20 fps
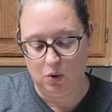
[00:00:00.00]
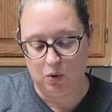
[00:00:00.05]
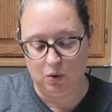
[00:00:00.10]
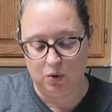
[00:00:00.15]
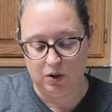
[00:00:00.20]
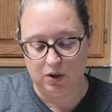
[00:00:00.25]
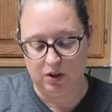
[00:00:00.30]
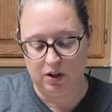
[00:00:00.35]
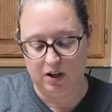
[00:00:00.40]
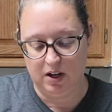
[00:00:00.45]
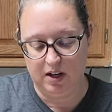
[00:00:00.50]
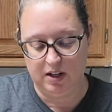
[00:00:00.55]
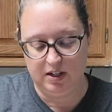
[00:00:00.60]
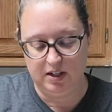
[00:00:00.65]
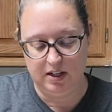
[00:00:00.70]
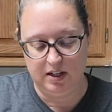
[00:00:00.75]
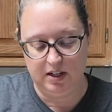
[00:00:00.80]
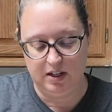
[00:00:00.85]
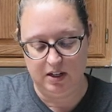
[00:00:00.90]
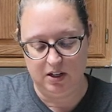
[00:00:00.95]
or
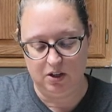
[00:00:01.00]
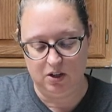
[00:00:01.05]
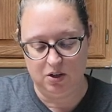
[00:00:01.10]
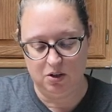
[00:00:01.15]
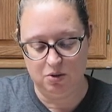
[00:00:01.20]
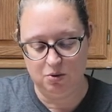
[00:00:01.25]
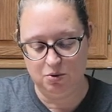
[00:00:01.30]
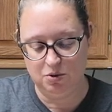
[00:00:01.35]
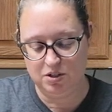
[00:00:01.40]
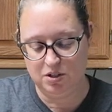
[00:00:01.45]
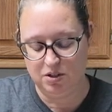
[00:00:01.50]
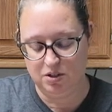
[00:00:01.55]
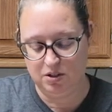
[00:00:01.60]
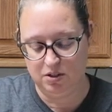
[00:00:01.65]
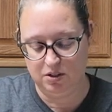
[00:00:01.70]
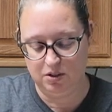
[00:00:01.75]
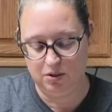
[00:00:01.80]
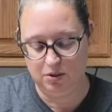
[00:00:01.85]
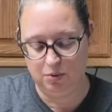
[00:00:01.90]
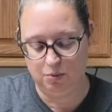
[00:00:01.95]
honey oat
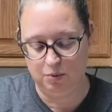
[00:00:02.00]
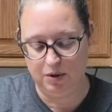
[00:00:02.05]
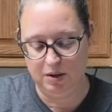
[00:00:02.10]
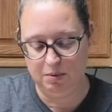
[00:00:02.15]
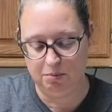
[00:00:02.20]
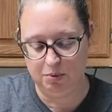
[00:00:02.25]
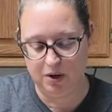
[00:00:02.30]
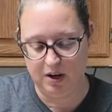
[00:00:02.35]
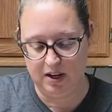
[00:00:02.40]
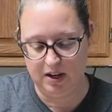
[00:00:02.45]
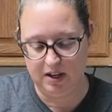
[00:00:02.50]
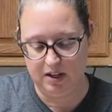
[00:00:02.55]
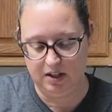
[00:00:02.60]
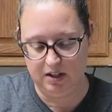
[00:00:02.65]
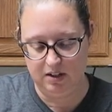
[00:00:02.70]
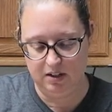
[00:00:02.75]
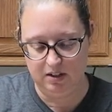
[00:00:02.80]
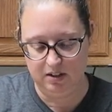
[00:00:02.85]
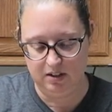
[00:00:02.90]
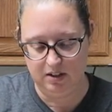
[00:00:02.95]
Wheat
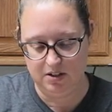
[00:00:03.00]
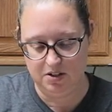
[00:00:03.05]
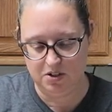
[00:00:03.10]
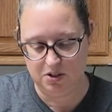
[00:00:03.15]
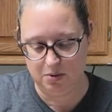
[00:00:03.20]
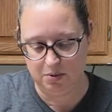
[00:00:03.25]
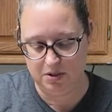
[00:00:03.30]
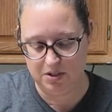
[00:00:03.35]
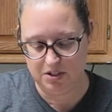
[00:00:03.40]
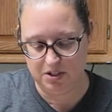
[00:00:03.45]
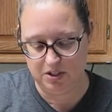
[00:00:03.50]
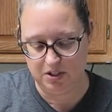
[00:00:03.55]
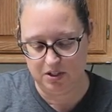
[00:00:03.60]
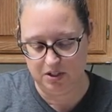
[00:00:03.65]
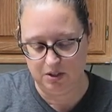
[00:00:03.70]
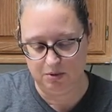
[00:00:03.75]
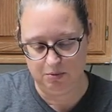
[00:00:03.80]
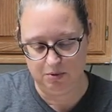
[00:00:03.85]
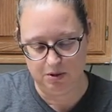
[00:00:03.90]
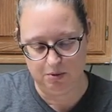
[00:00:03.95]
bread is always
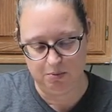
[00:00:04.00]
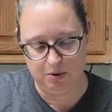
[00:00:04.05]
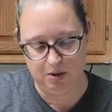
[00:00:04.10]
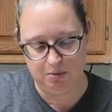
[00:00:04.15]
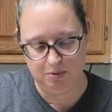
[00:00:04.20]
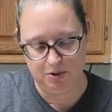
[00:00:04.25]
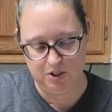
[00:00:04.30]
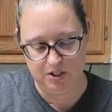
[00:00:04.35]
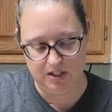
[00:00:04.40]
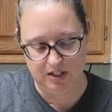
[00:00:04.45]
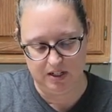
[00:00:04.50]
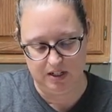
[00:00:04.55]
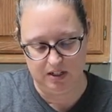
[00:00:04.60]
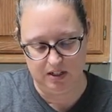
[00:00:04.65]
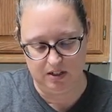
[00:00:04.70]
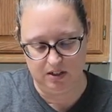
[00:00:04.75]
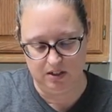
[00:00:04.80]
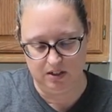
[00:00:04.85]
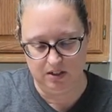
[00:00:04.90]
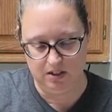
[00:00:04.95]
good with the bread
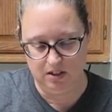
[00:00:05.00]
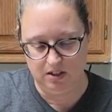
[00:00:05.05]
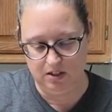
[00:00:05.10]
machine.